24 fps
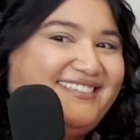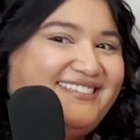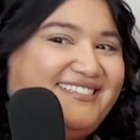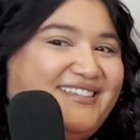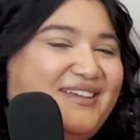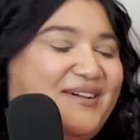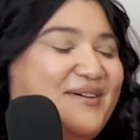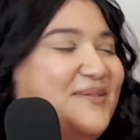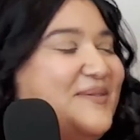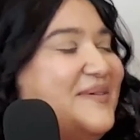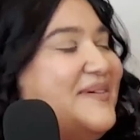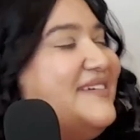
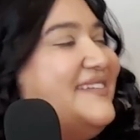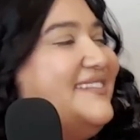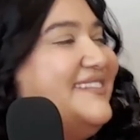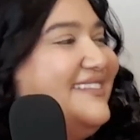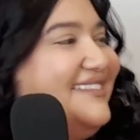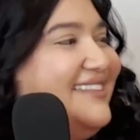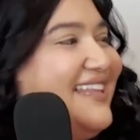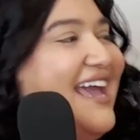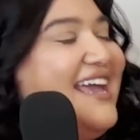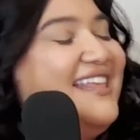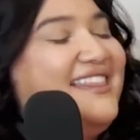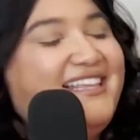So
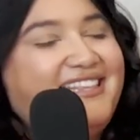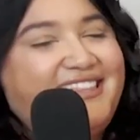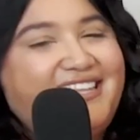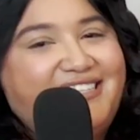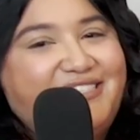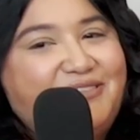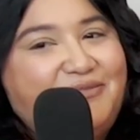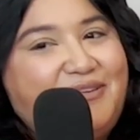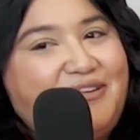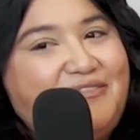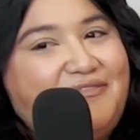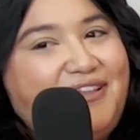I think that's a
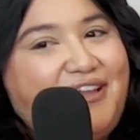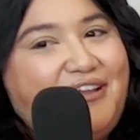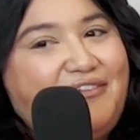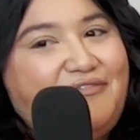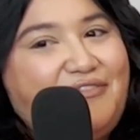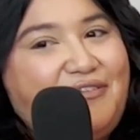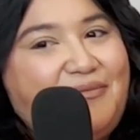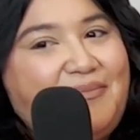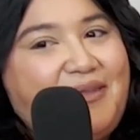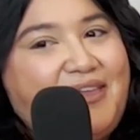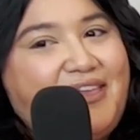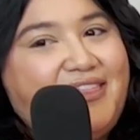red flag for me.